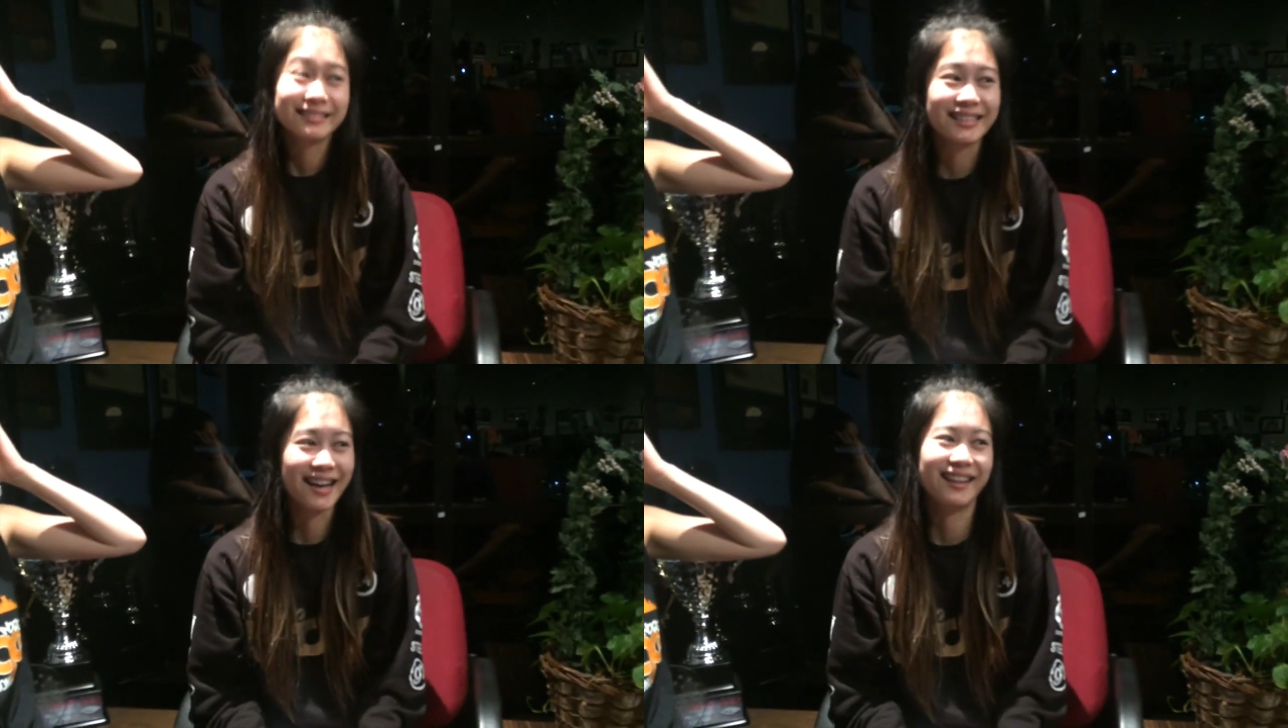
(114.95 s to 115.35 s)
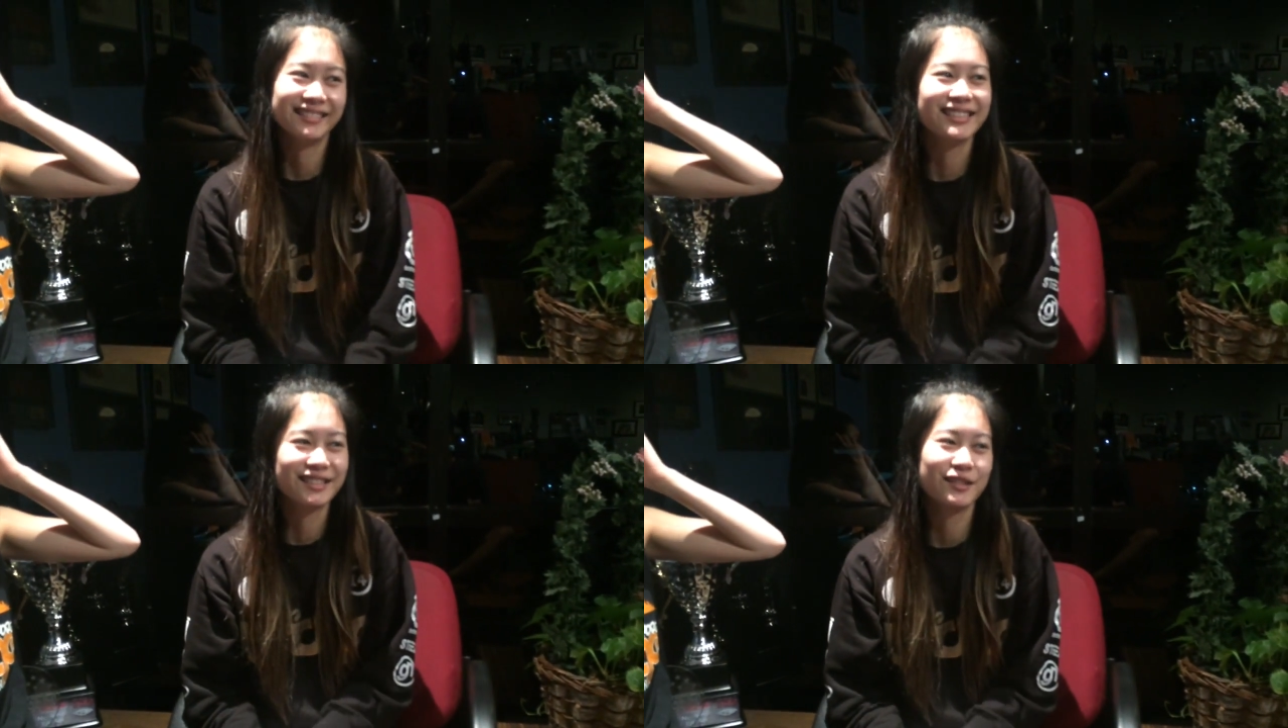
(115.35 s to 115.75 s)
Yeah,
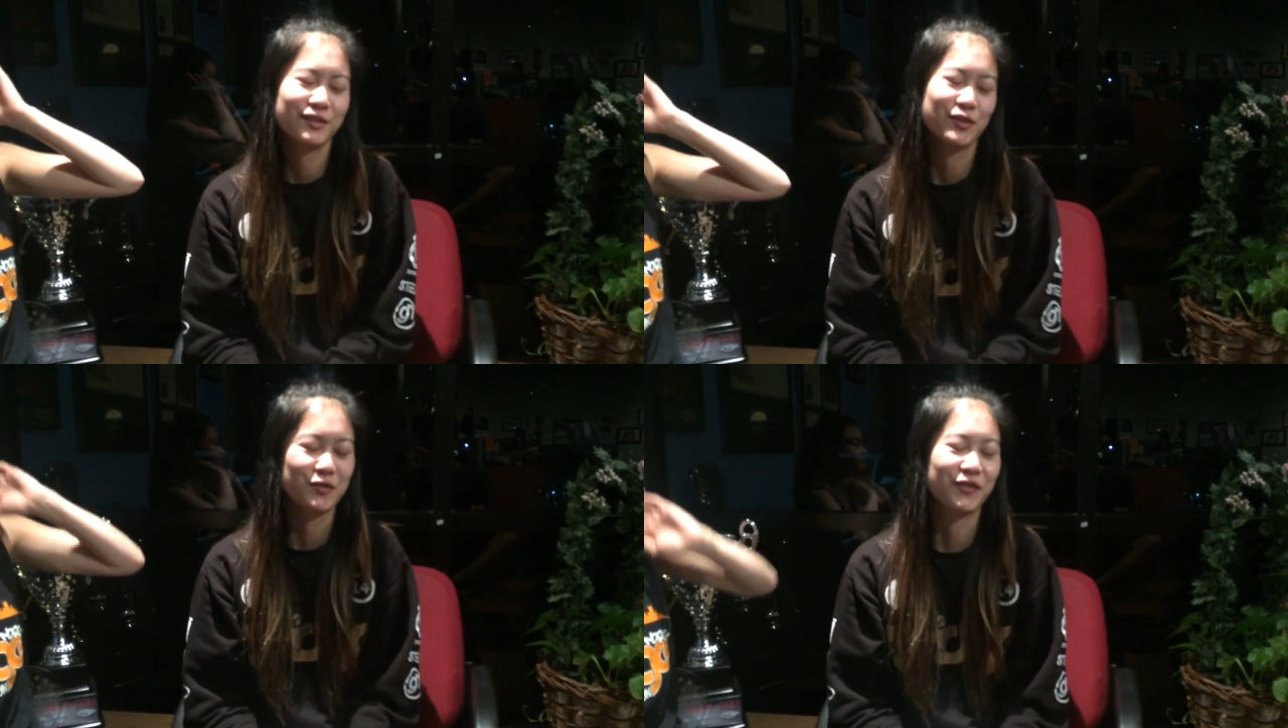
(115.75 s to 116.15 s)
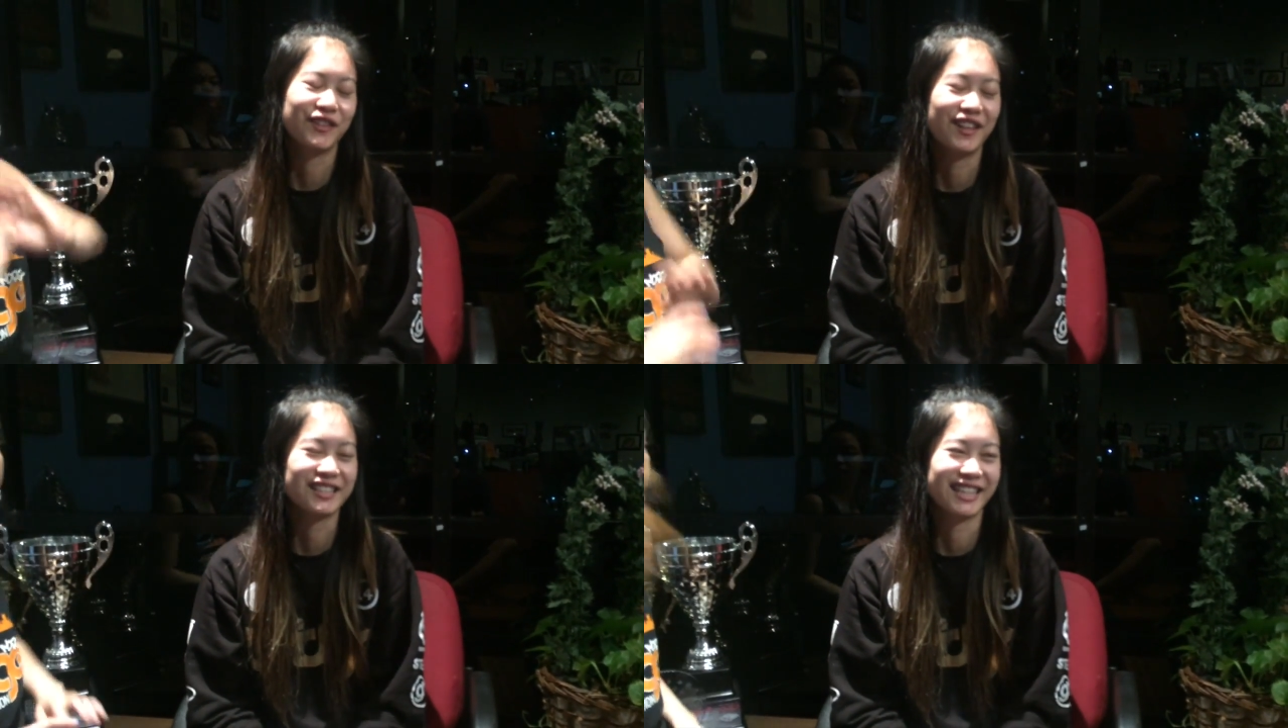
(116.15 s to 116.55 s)
it's, it's short
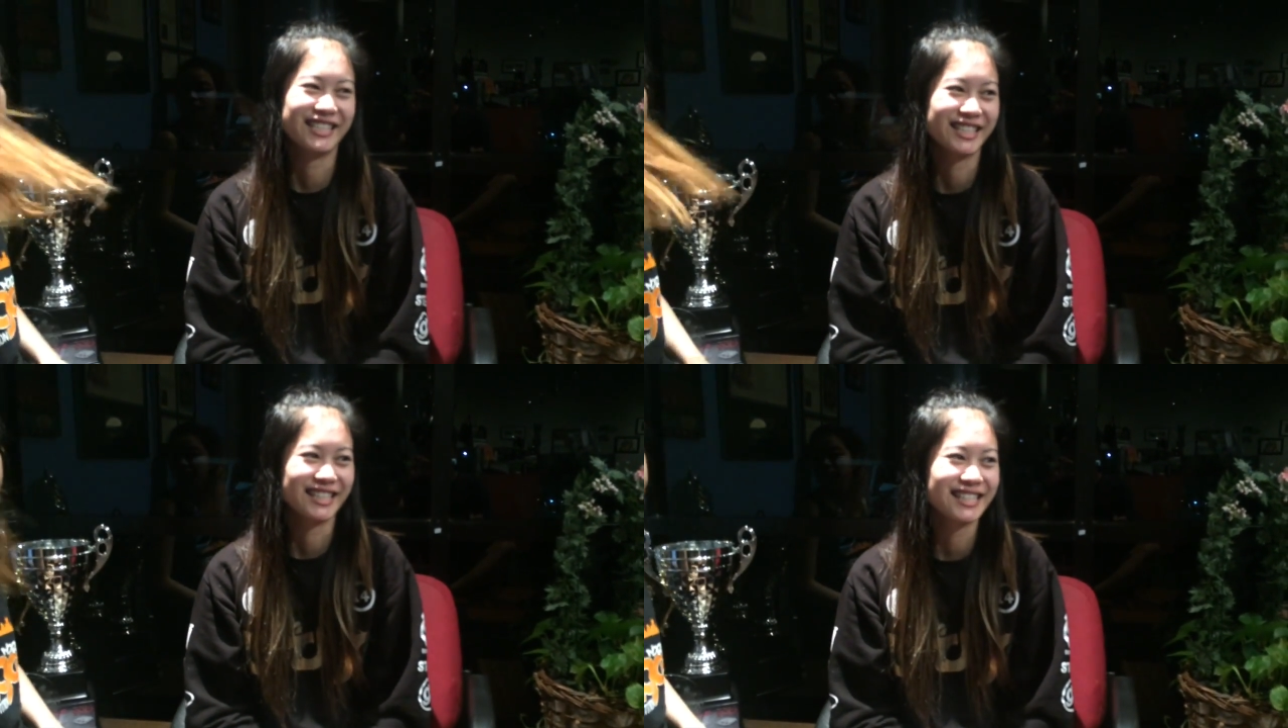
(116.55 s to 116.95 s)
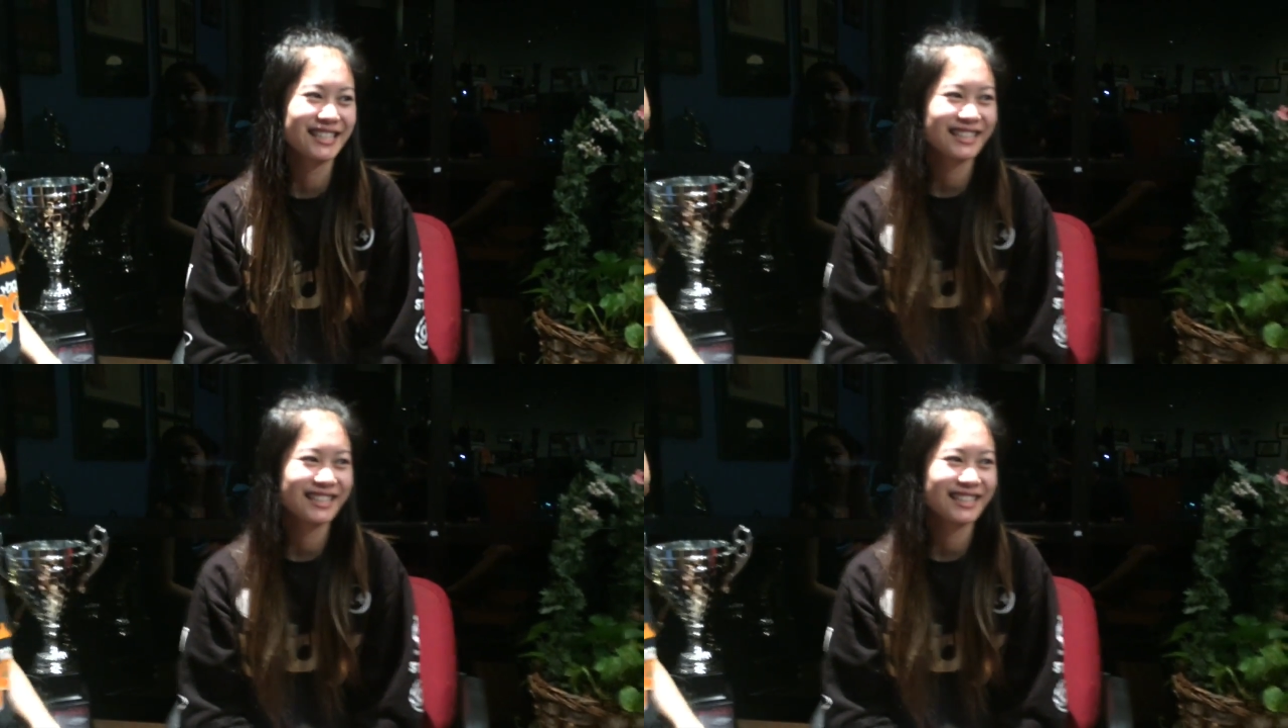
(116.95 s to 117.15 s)
for Los Angeles.